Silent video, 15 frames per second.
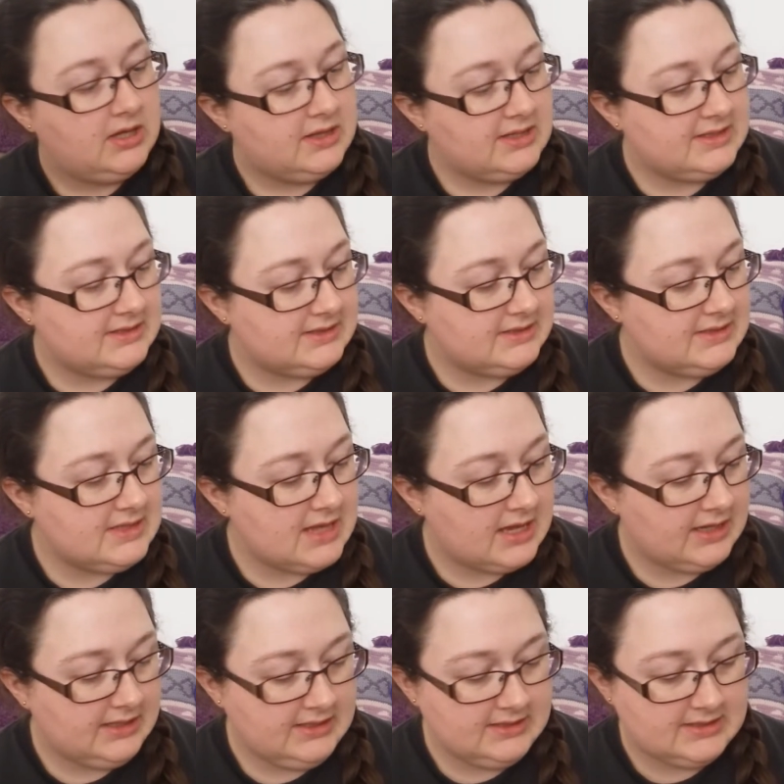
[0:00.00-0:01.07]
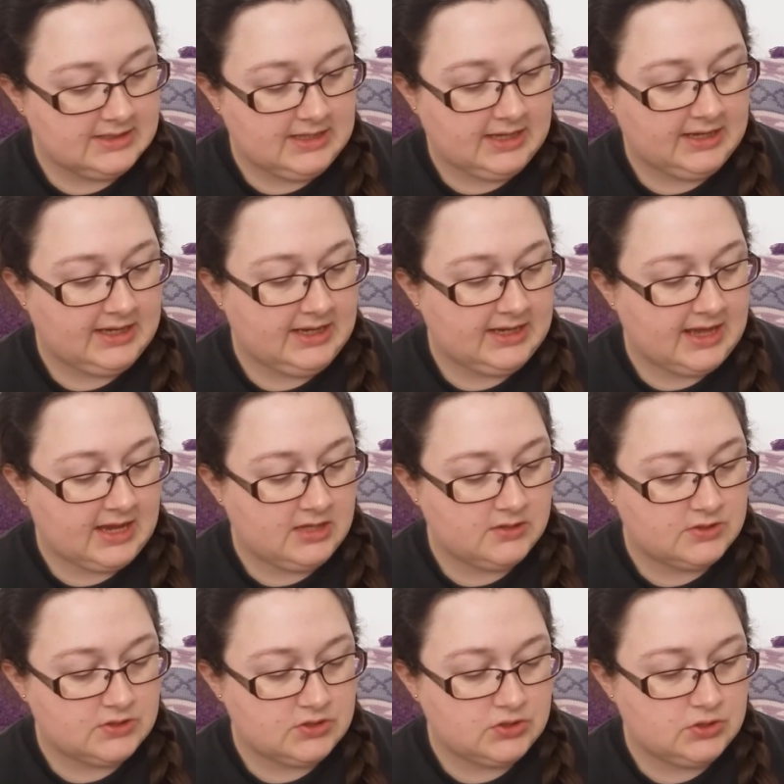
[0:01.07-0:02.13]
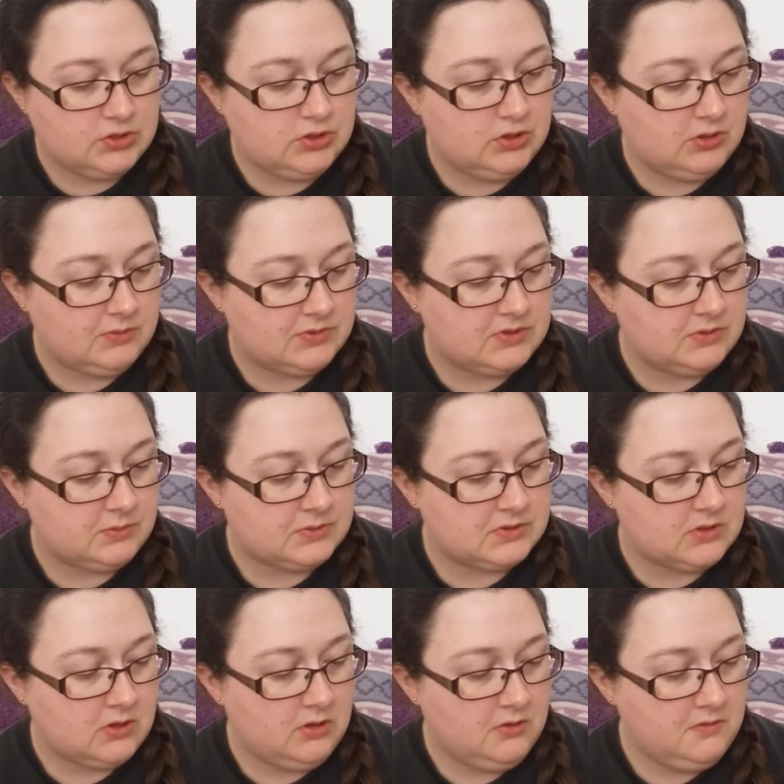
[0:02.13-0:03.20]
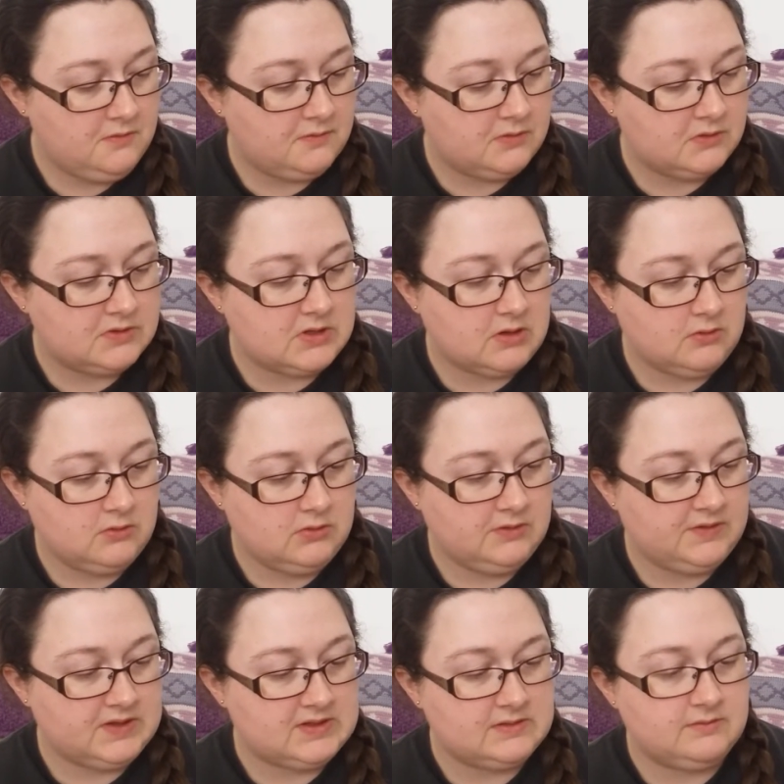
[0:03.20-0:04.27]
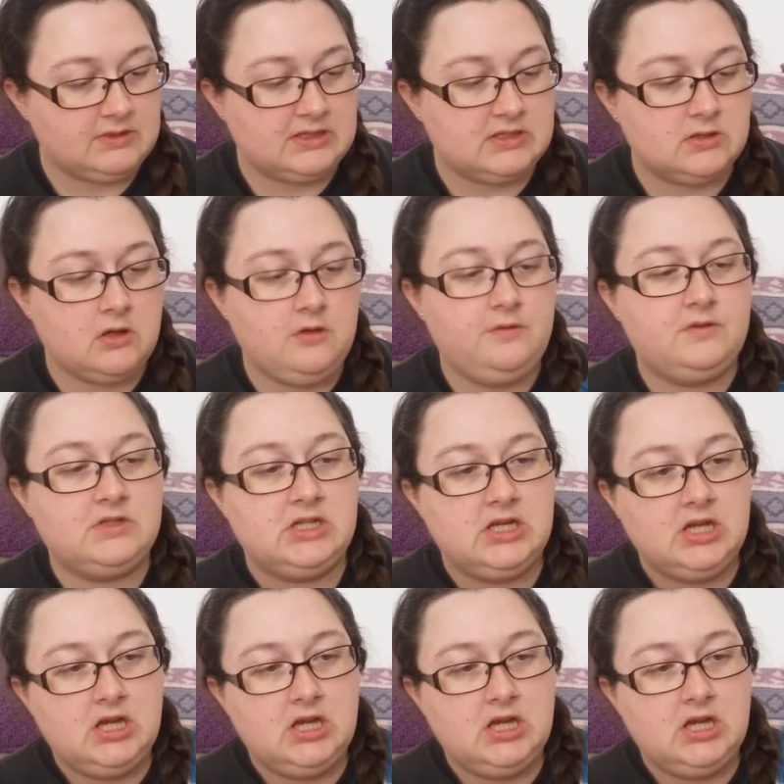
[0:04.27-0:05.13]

This is nice, I like it. Again, super soft, so all of this is really soft.